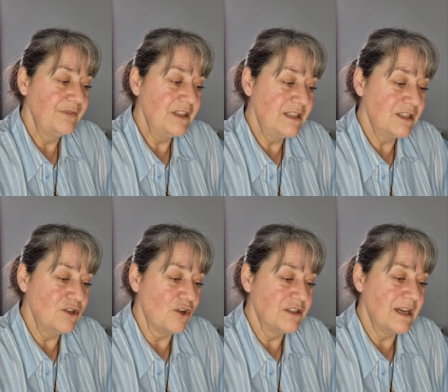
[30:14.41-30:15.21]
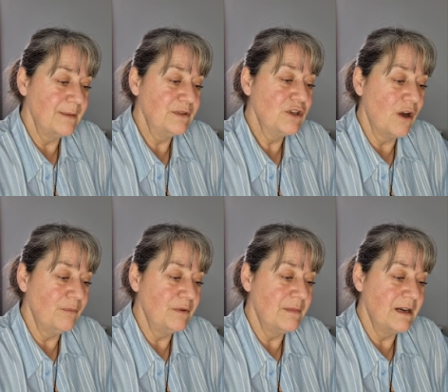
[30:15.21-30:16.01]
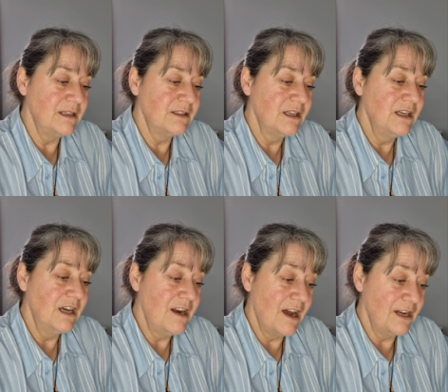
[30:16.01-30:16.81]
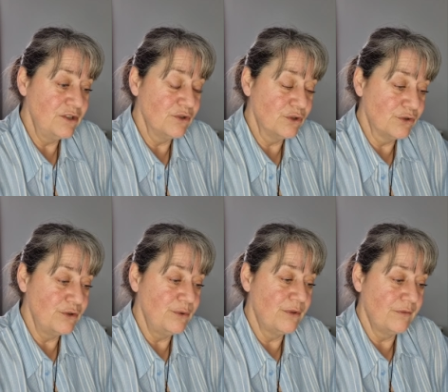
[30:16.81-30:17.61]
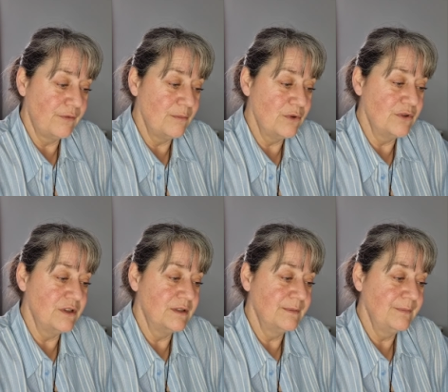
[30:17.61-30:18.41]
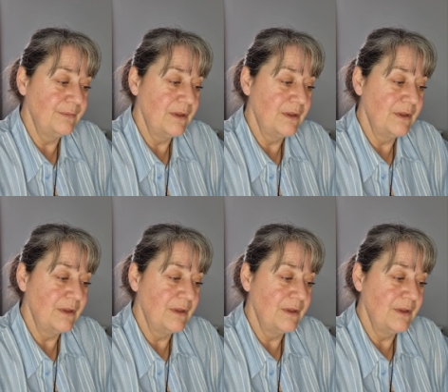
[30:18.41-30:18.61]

This is not a time to compromise and hide your truth from others.